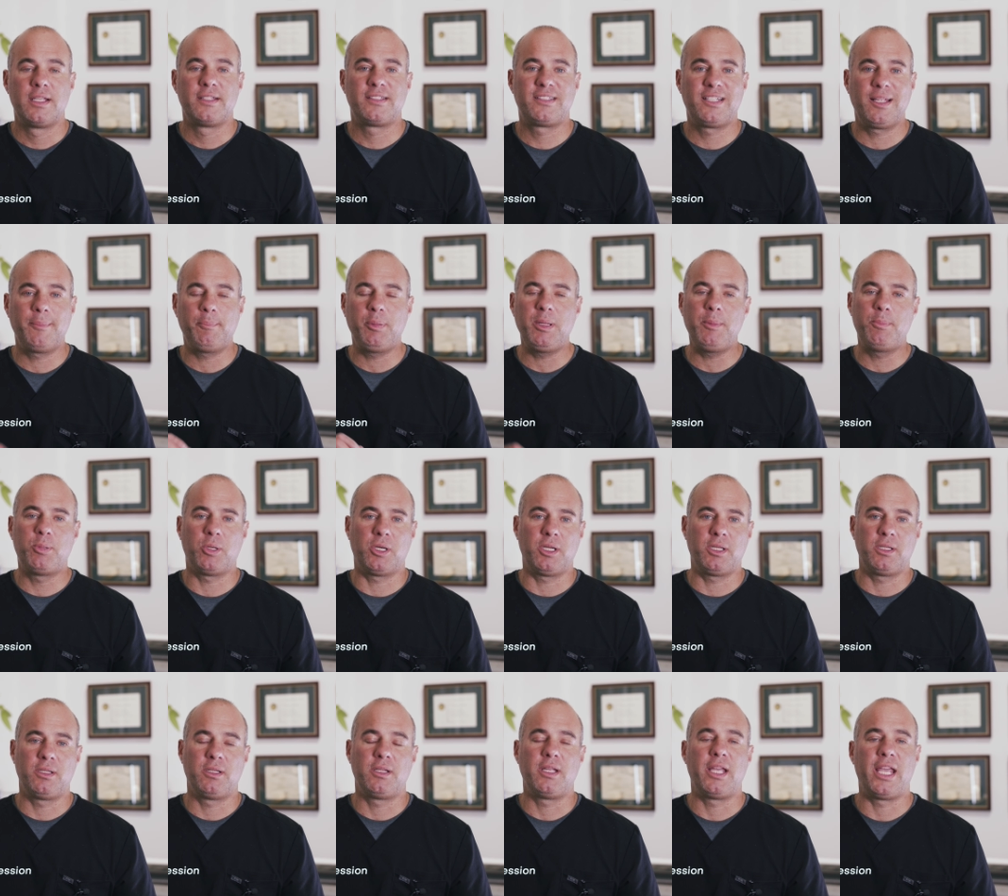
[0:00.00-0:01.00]
Simply put,
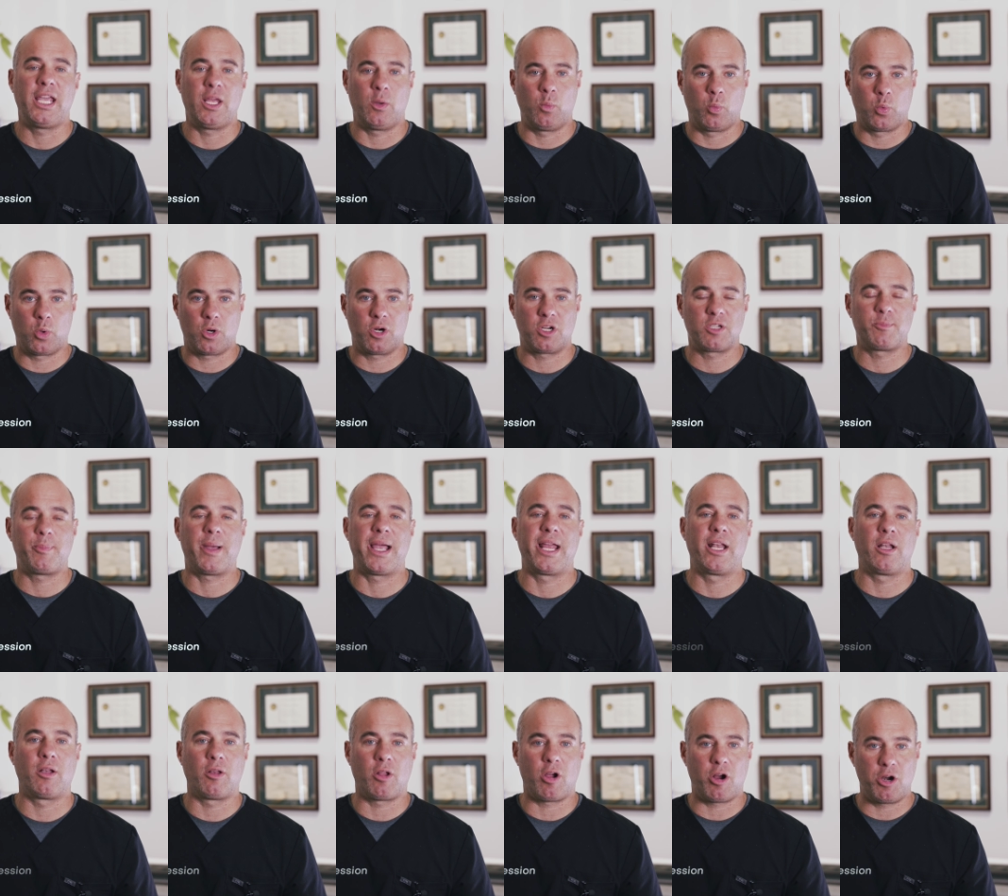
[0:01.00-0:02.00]
it works by
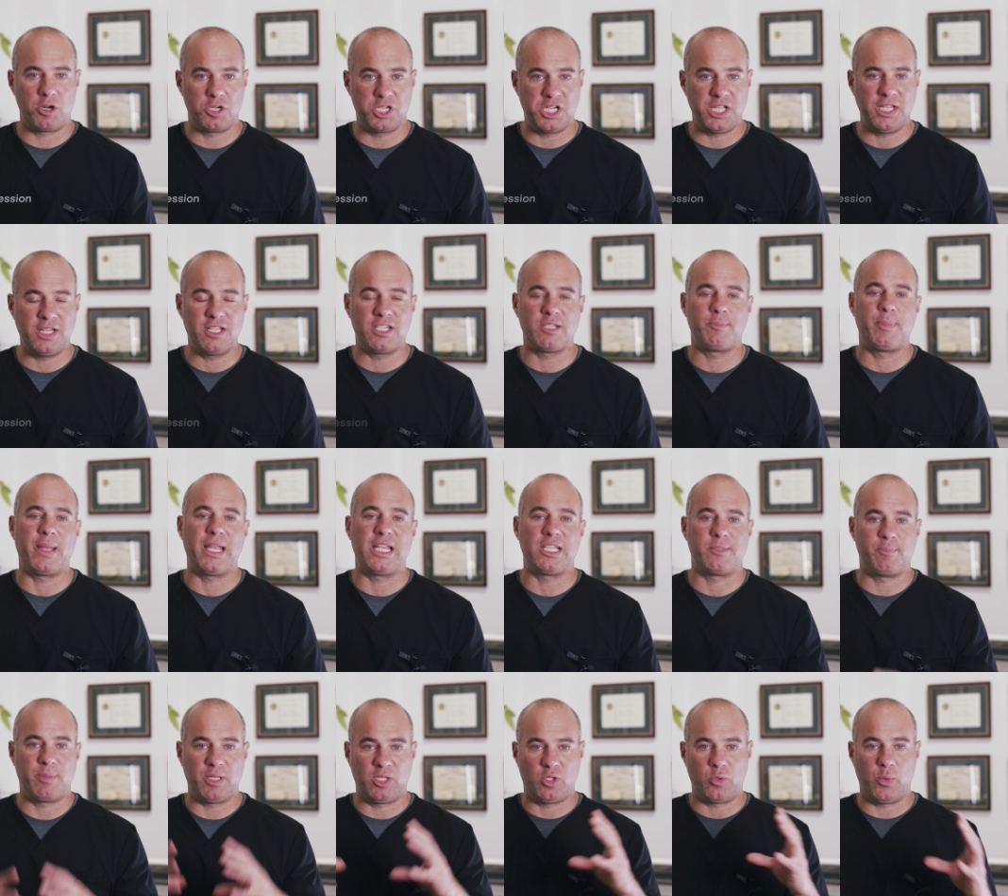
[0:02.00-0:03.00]
enlarging the space
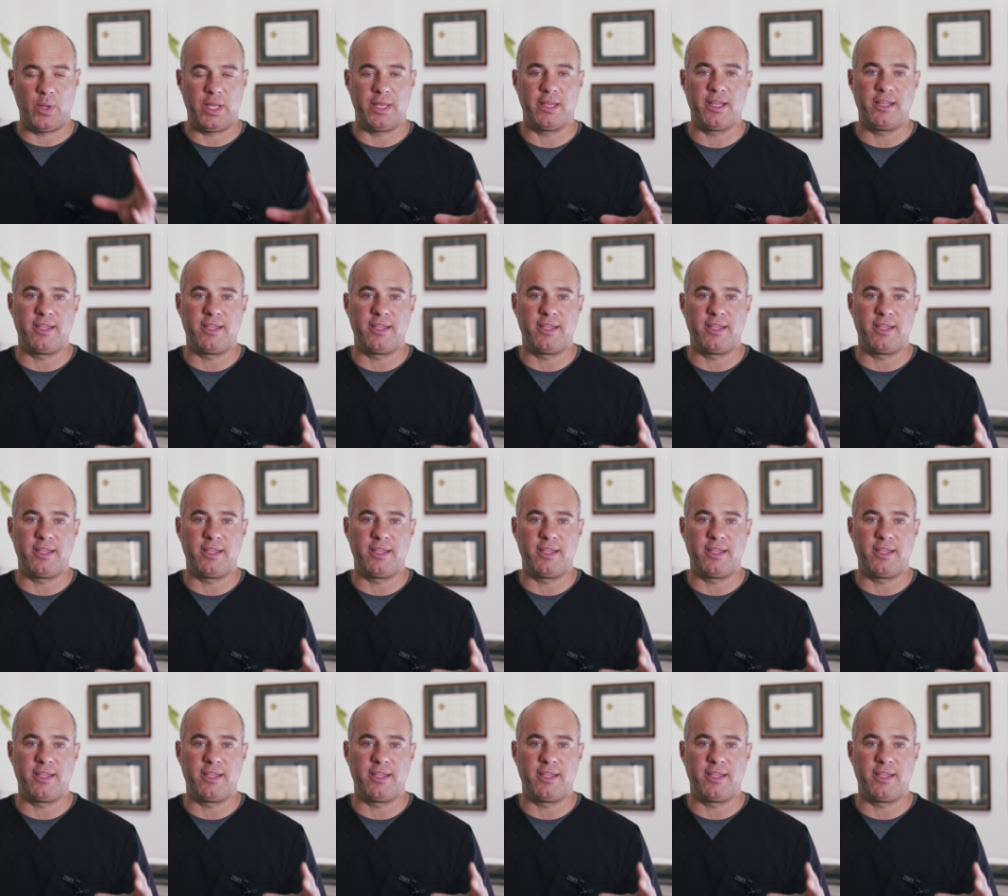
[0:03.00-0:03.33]
between the